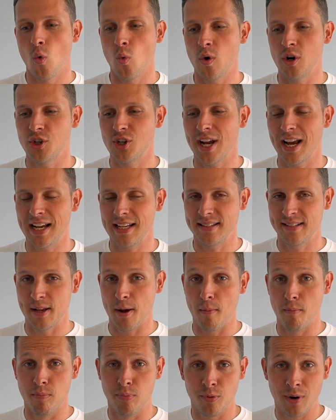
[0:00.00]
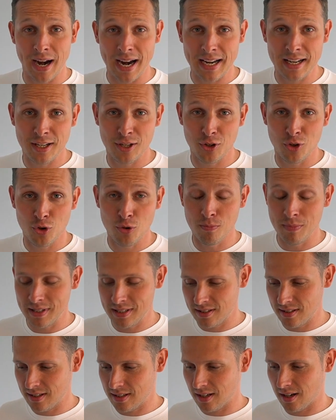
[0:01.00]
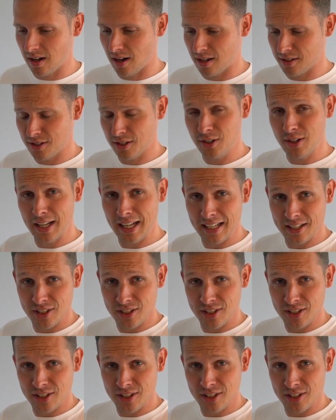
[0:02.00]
which has a brand new business class, and you can